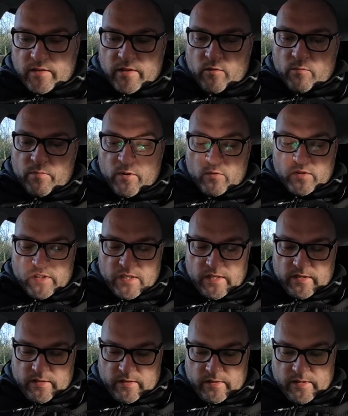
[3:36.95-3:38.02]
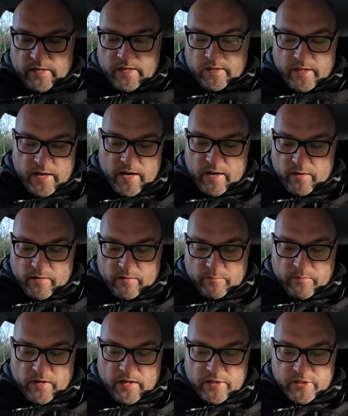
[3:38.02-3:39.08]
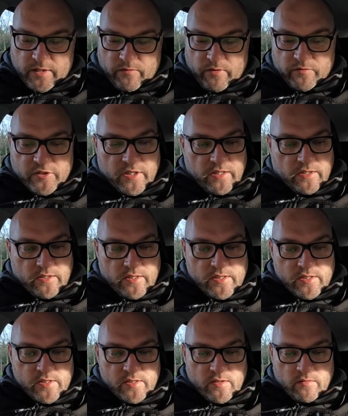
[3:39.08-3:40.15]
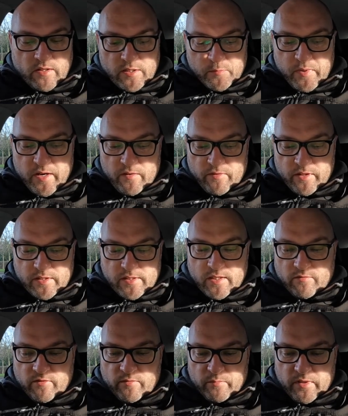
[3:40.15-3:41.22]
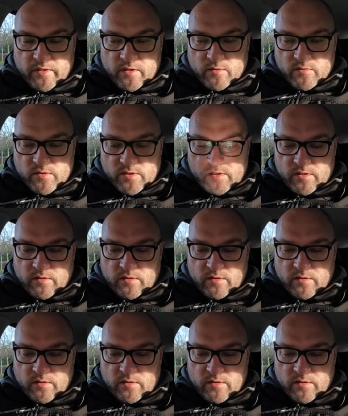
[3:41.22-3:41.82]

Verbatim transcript: They were both in there. Actually, never even checked the discs, and that's perfect. It's never even been used.